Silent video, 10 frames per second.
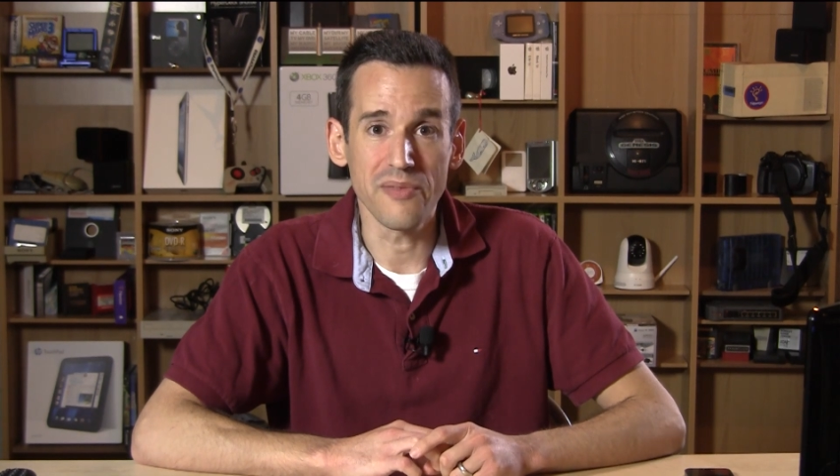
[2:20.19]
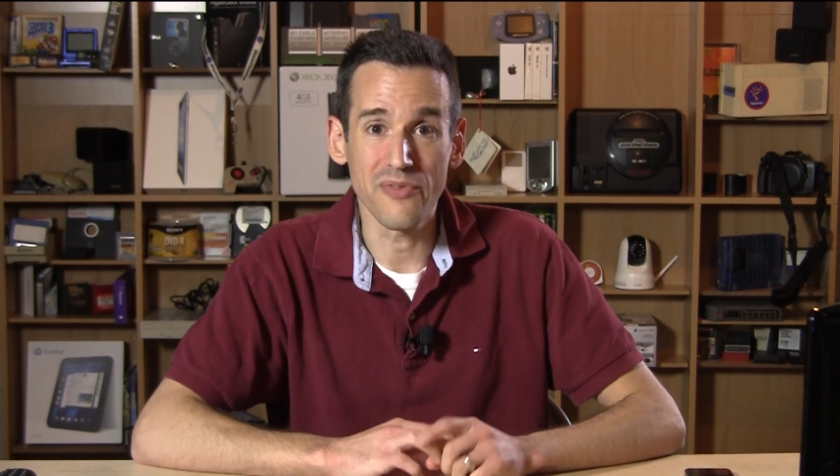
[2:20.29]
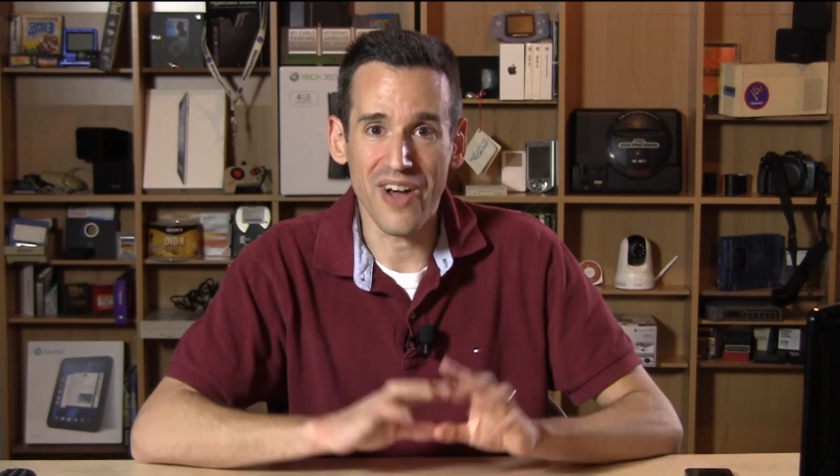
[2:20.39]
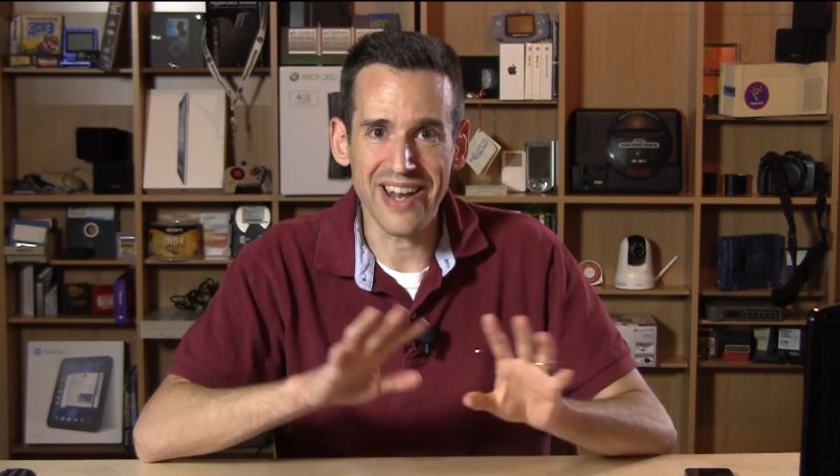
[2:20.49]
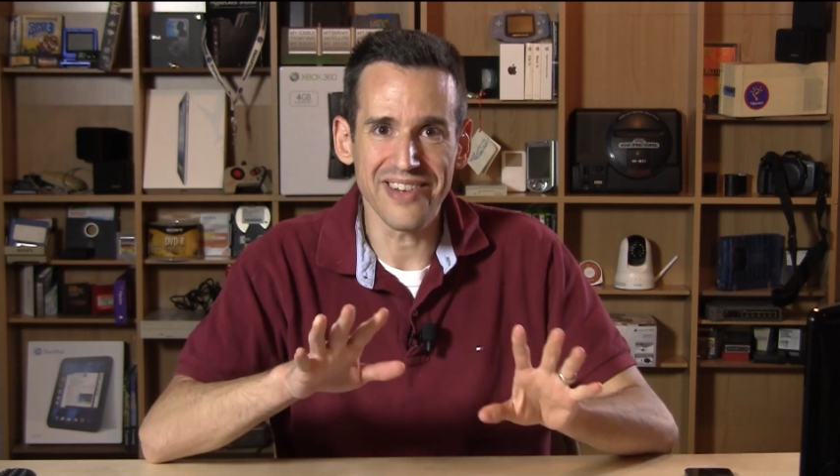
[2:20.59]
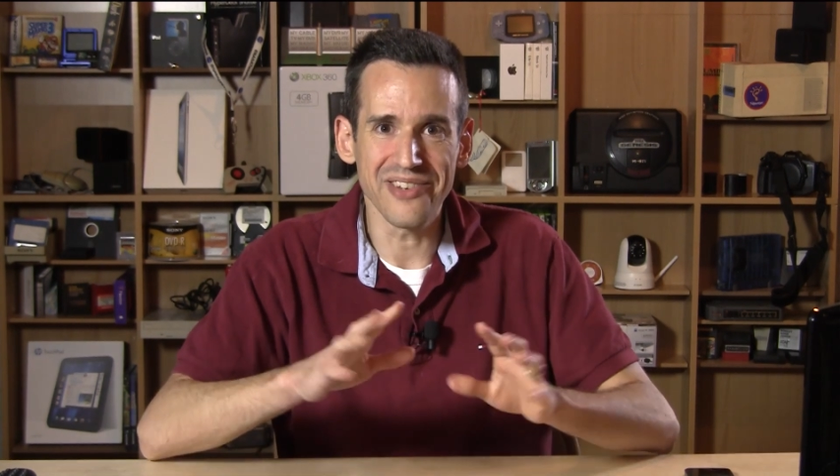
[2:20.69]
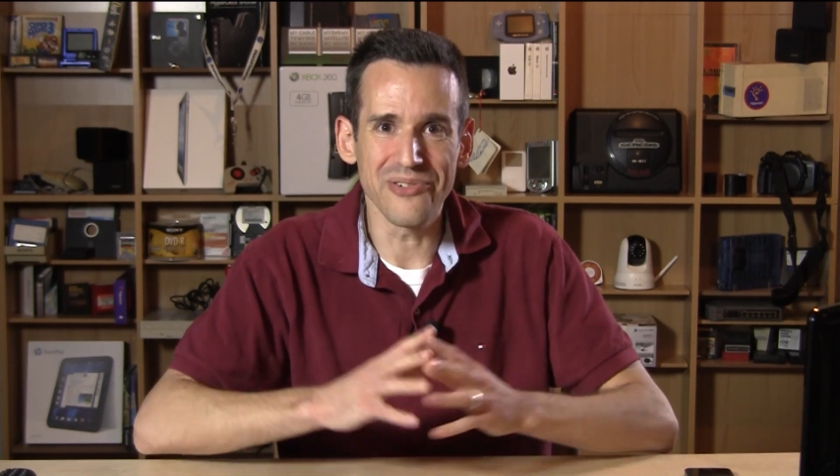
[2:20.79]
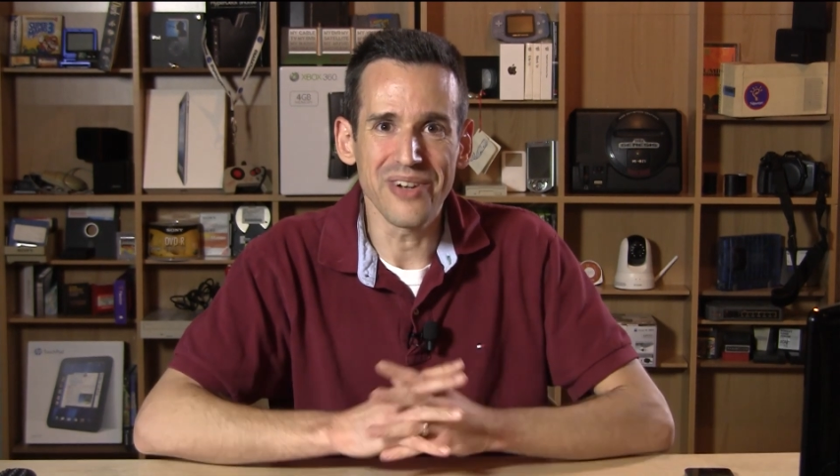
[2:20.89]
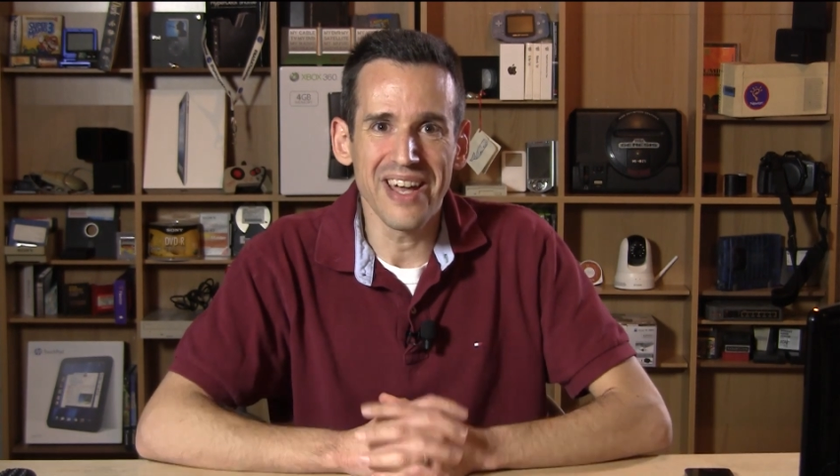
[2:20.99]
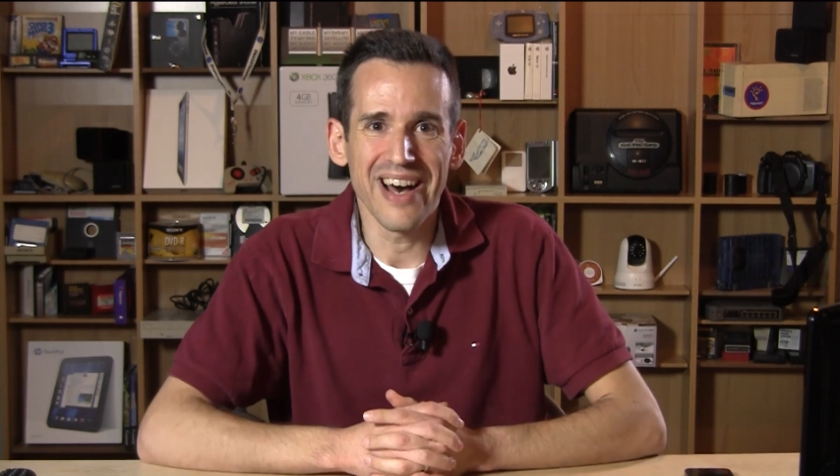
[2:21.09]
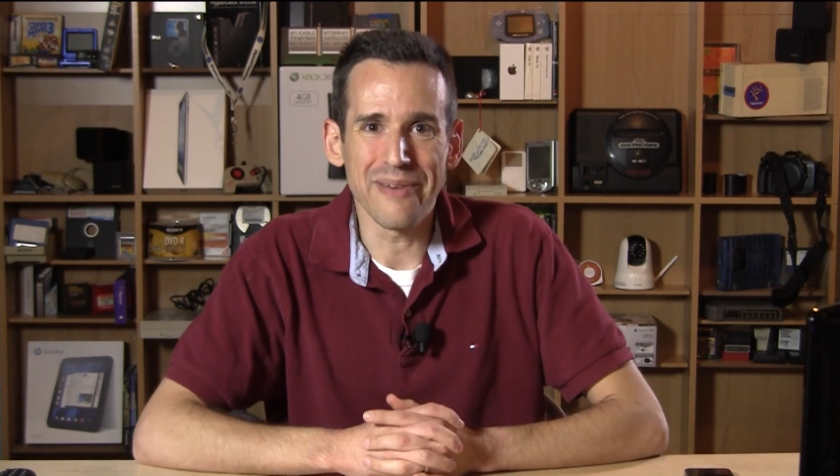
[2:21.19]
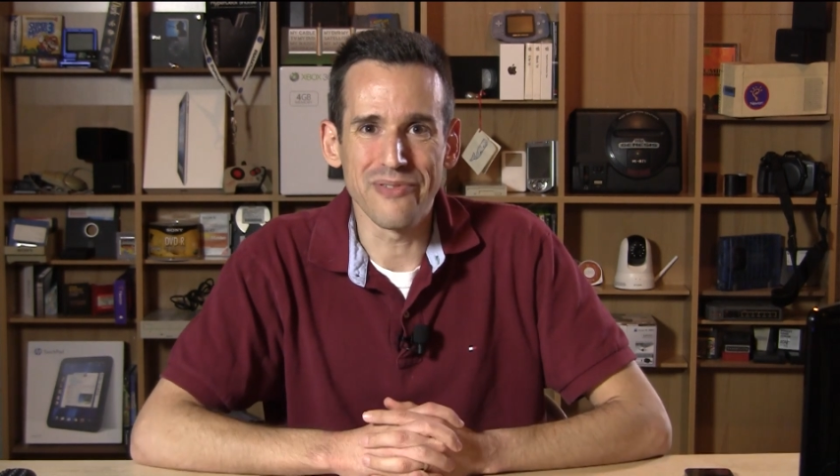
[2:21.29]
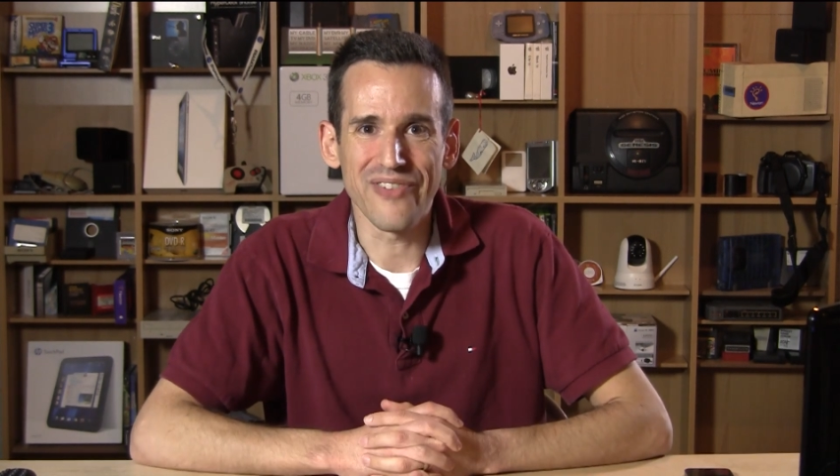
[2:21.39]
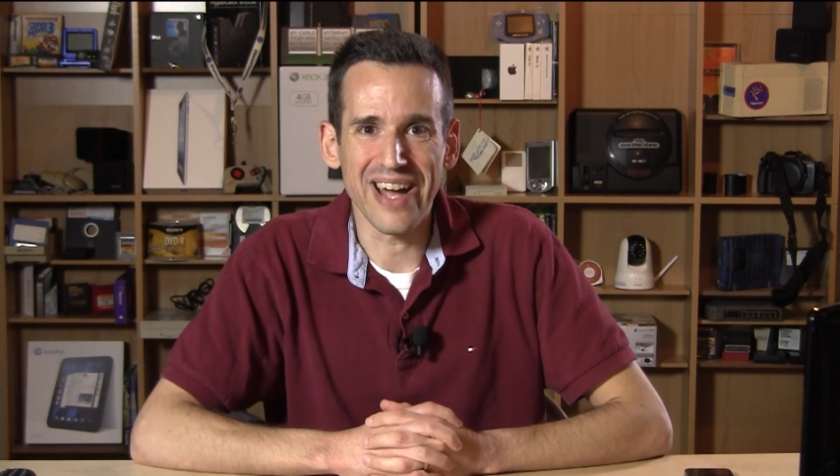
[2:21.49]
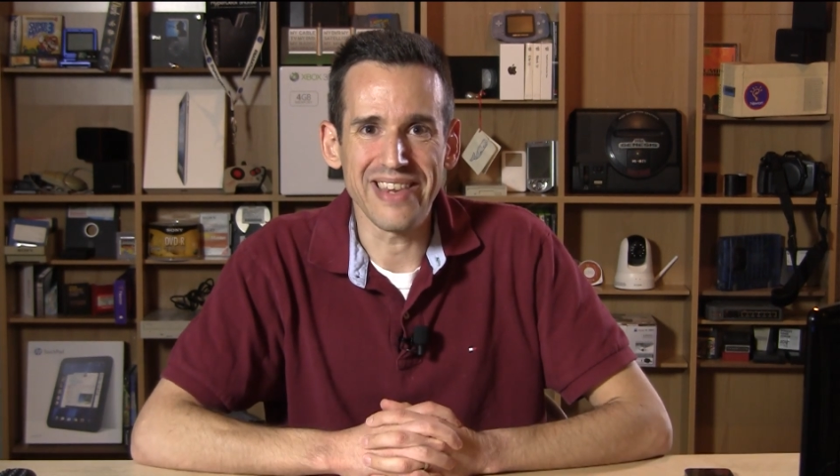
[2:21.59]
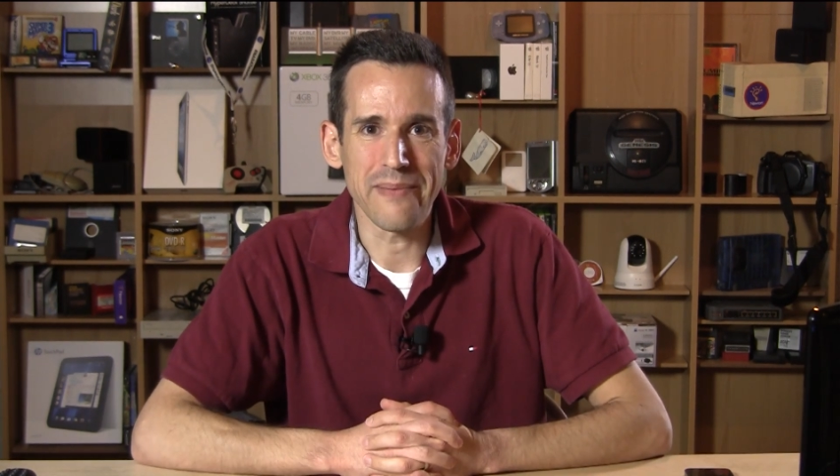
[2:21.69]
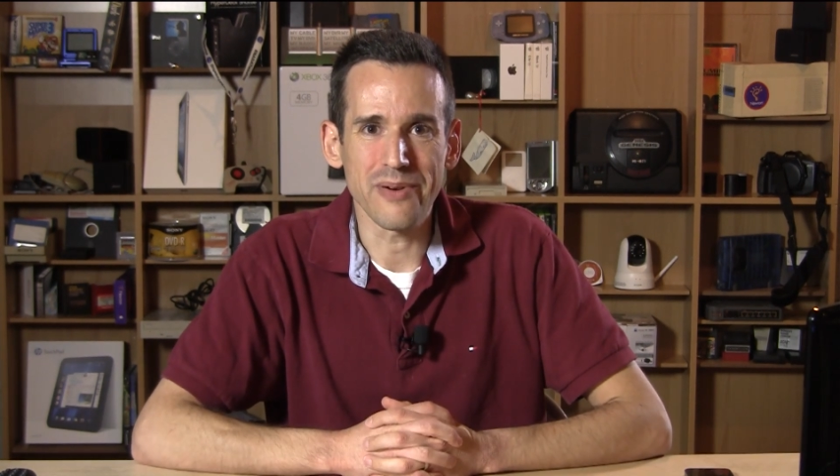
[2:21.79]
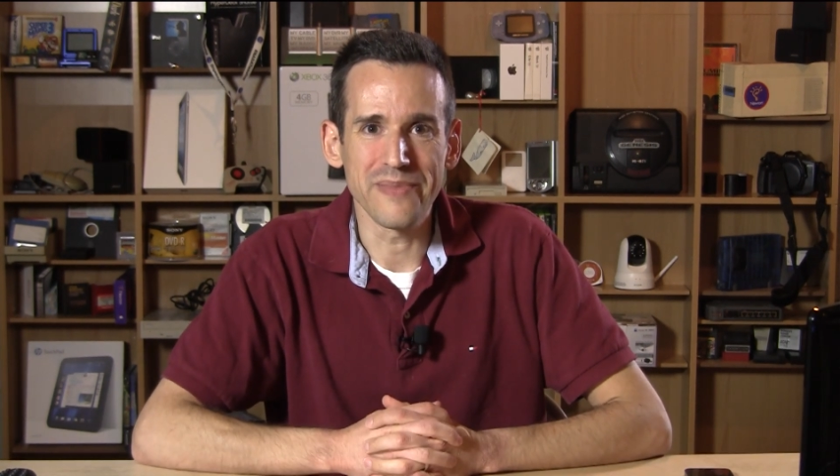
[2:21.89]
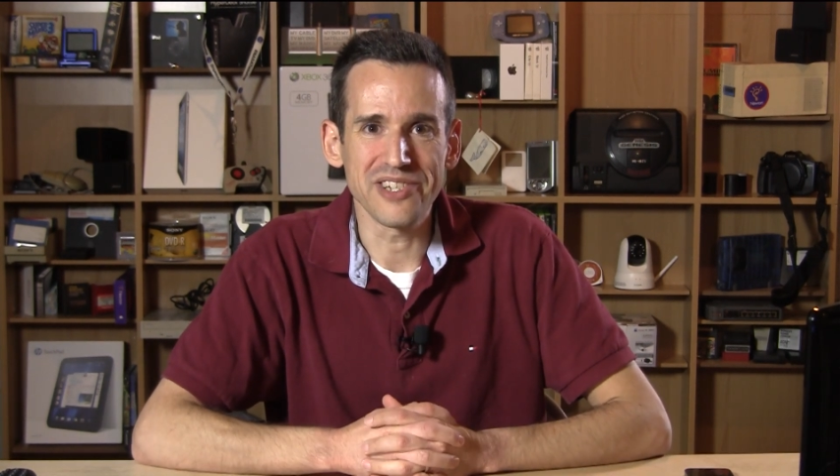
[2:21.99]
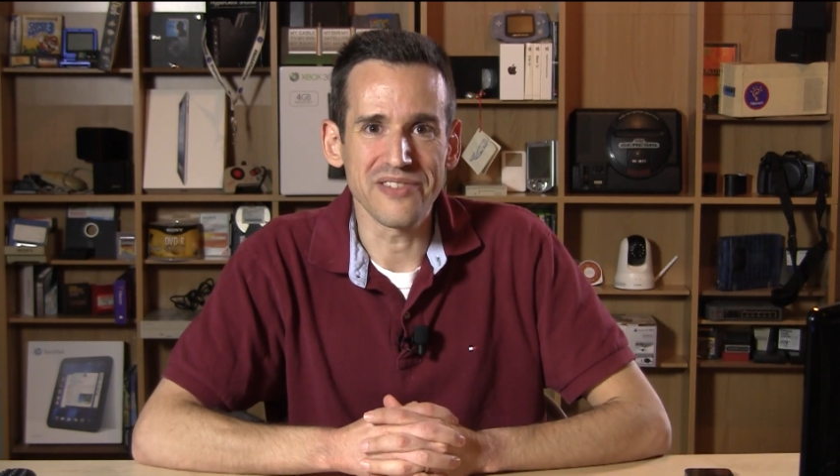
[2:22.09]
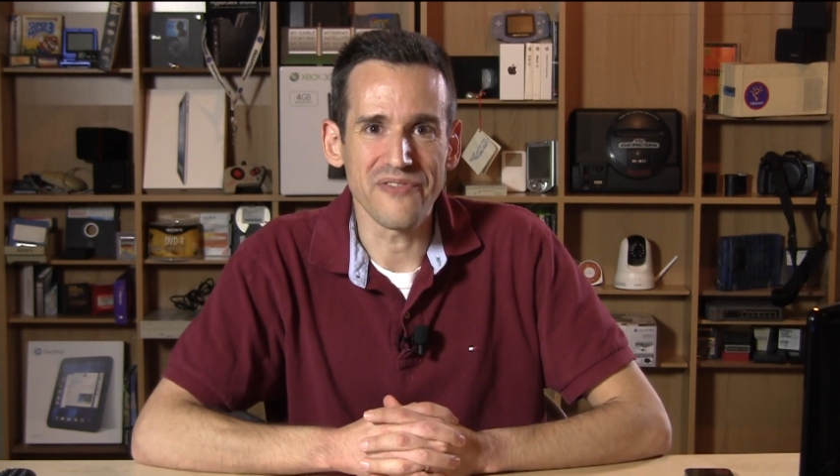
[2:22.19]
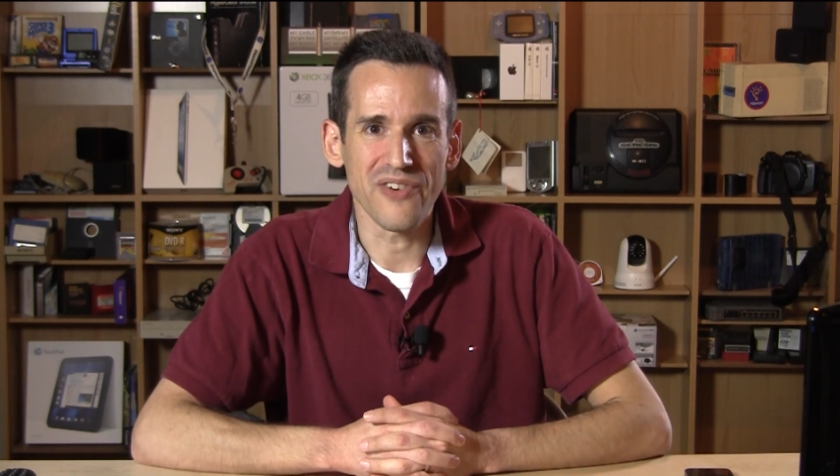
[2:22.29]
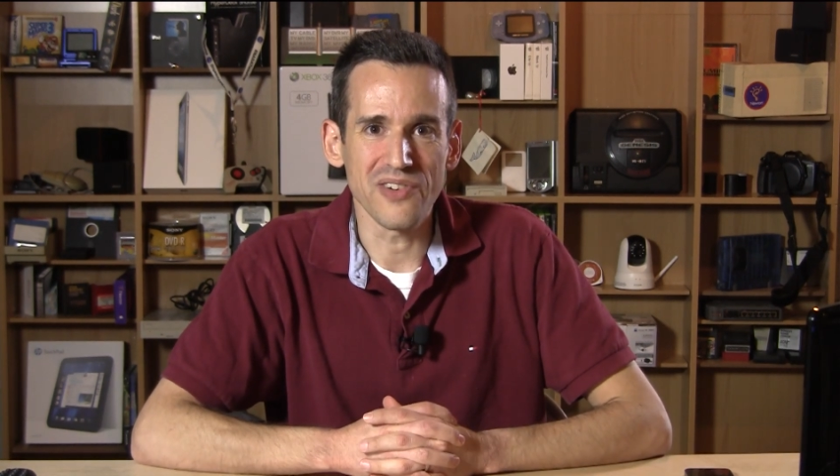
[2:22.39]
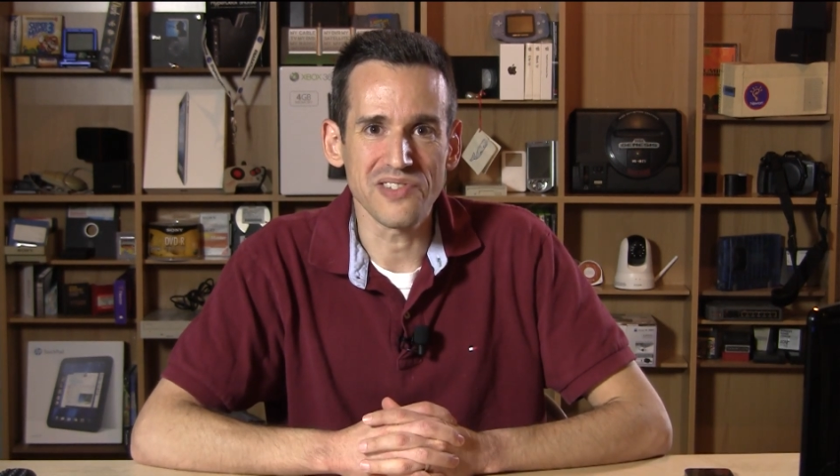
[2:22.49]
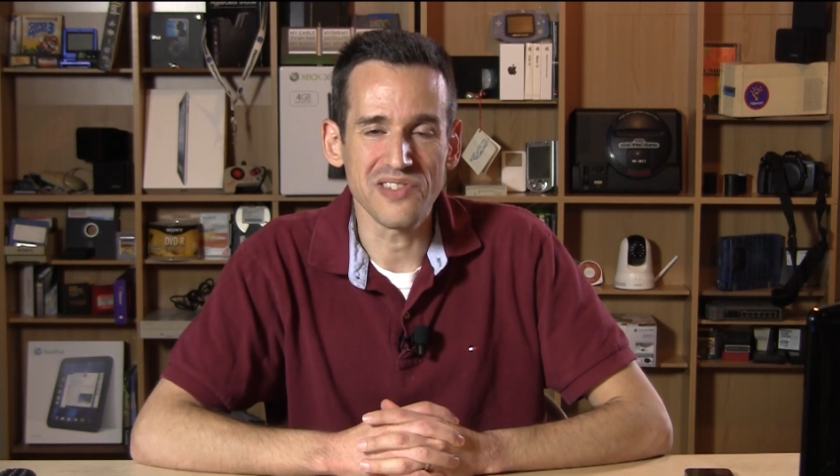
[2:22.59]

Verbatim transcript: provided you uh, provide that permission first.